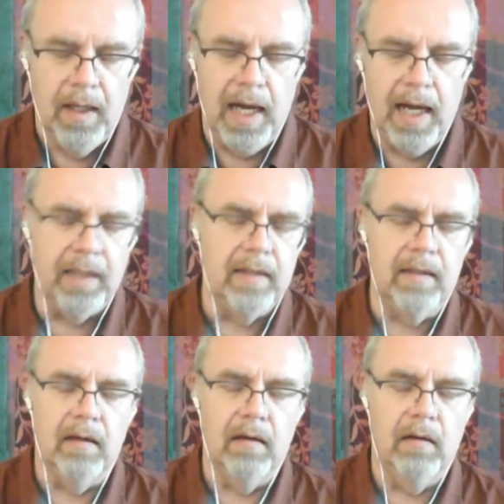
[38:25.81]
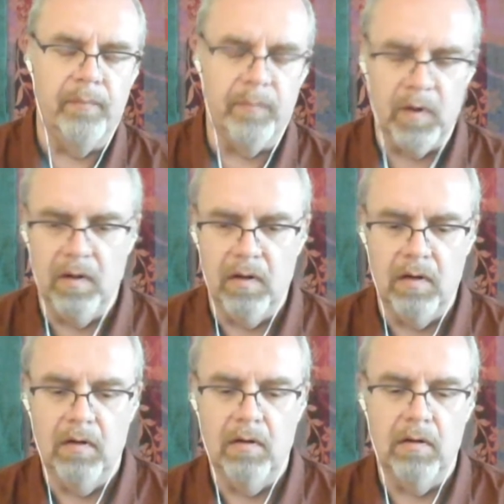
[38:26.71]
And um,
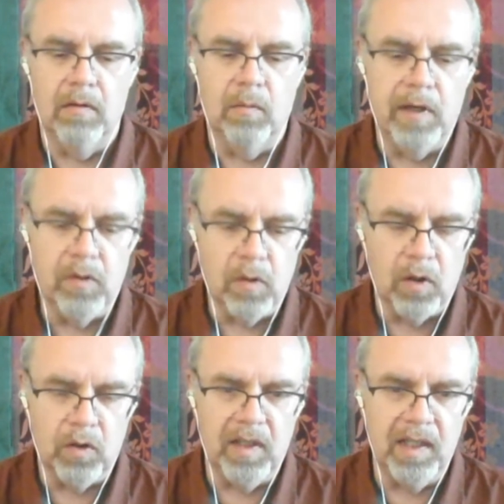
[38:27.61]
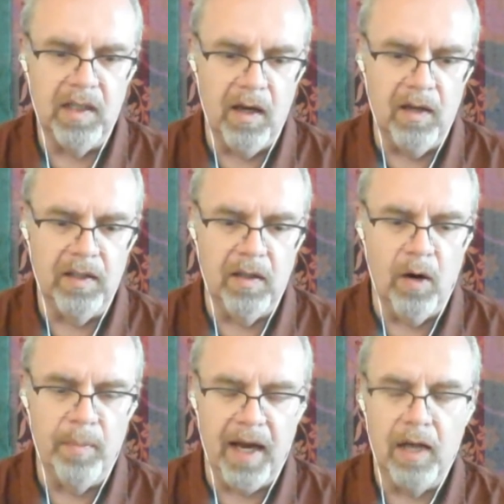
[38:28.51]
uh, when you go to in a, in a
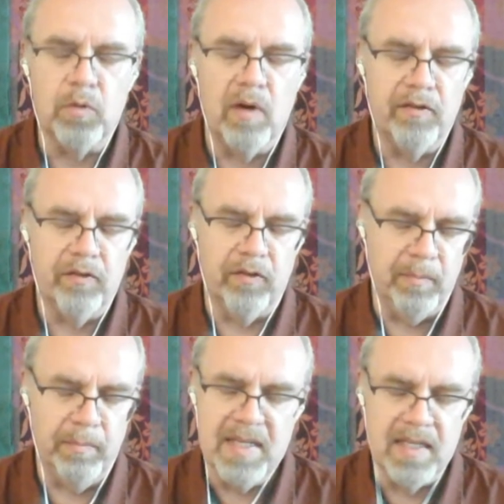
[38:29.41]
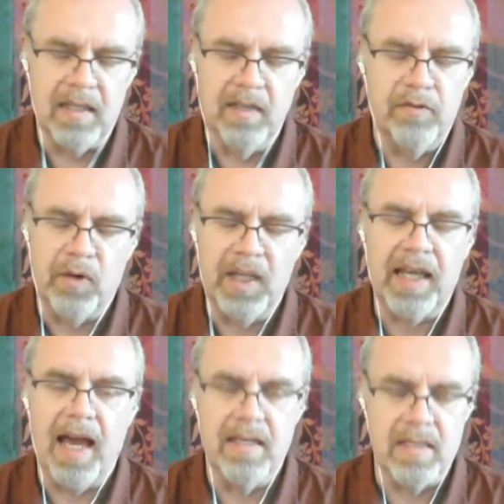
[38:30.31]
opera, you have basically three
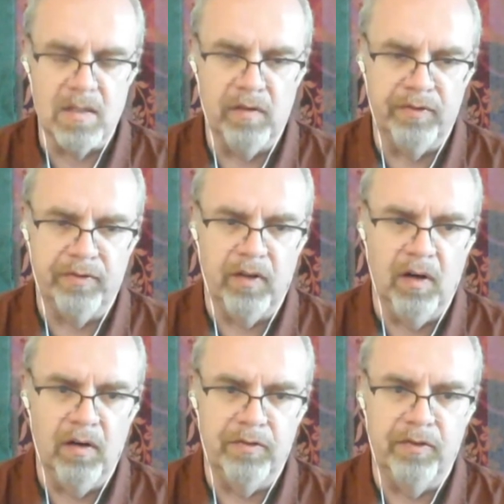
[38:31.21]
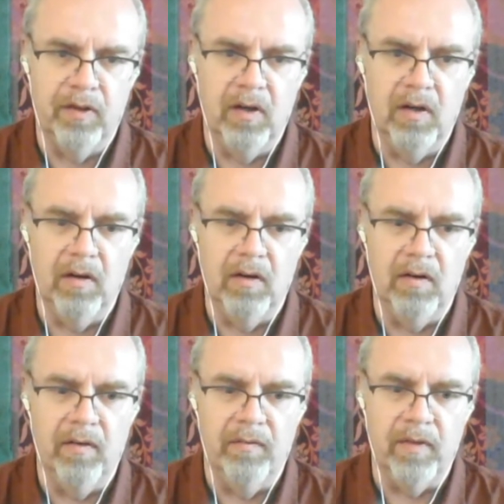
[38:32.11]
kinds of of
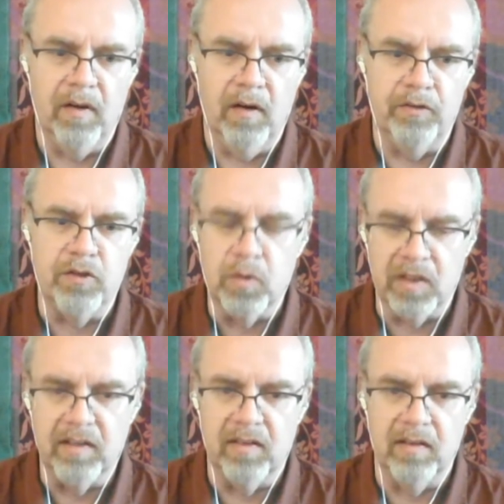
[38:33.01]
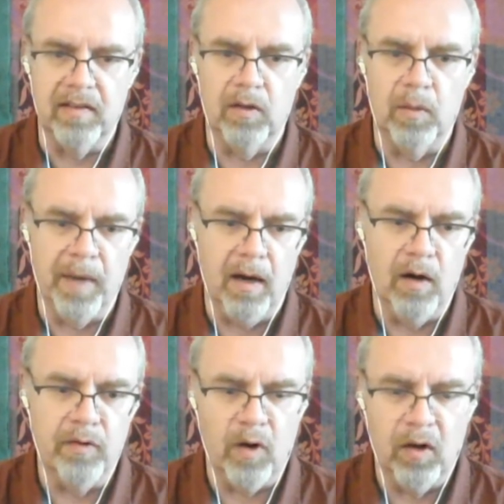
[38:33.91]
uh, of duties inside the opera.
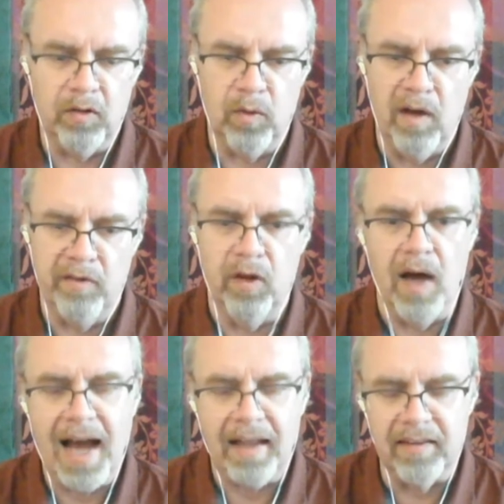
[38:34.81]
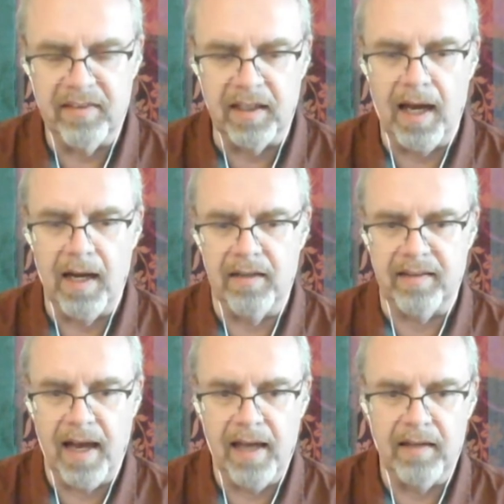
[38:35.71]
Of course, you have the artistical
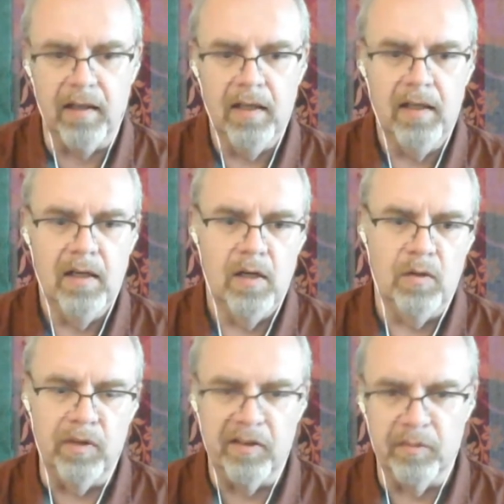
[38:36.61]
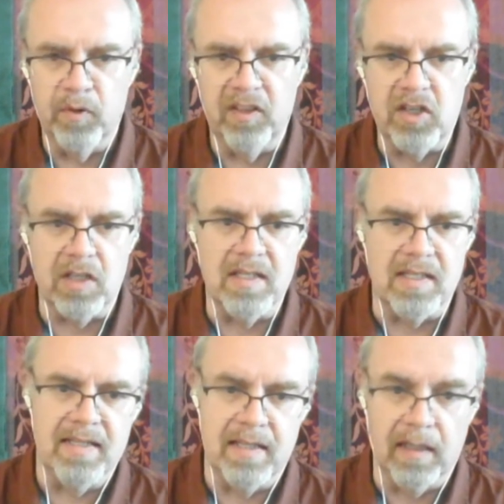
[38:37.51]
side with
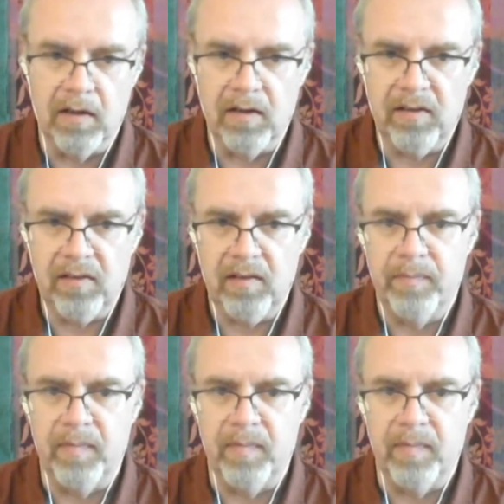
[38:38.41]
musicians and singers.